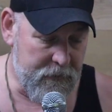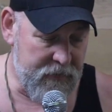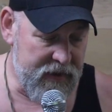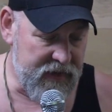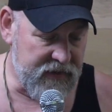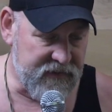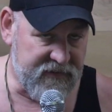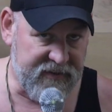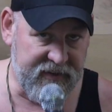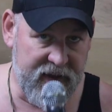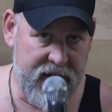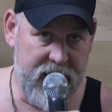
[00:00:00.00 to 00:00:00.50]

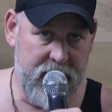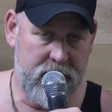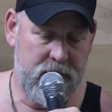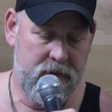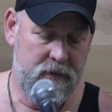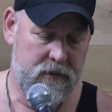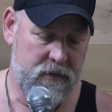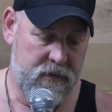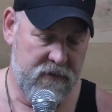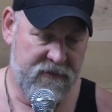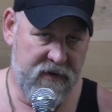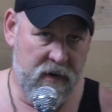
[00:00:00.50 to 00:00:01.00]
being said,
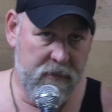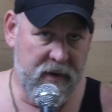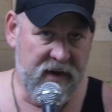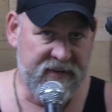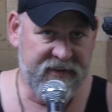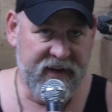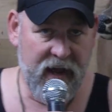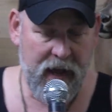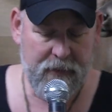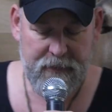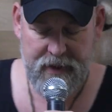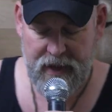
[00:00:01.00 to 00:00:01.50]
if everybody's
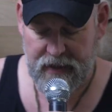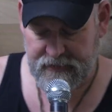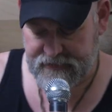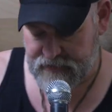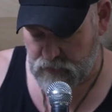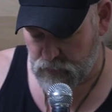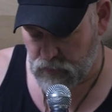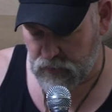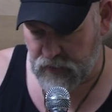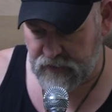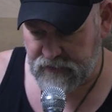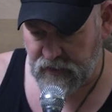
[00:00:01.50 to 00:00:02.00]
got me out
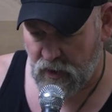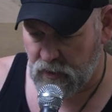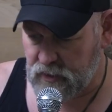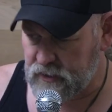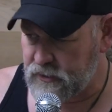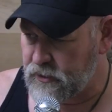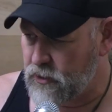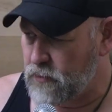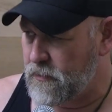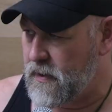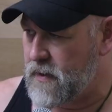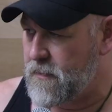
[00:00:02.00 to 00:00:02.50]
there, we're going to talk a
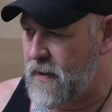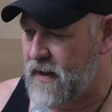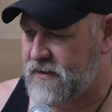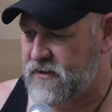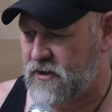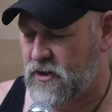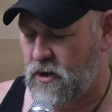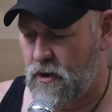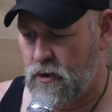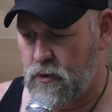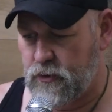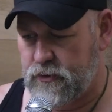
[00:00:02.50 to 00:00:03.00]
little bit about the
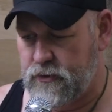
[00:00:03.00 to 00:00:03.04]
Carl